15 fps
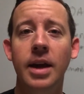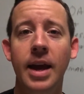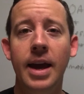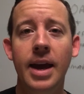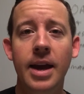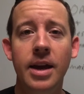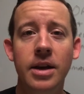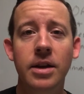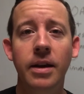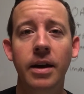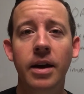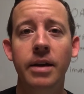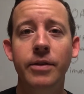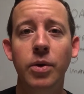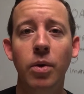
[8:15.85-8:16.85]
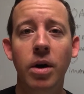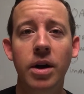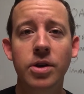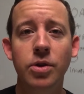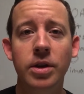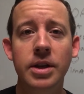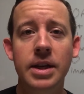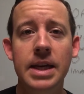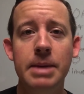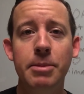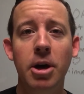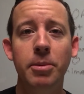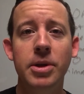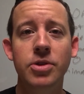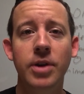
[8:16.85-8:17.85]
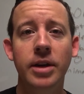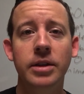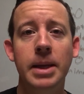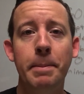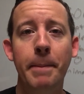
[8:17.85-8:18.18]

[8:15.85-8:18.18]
and if you want, you can email me directly,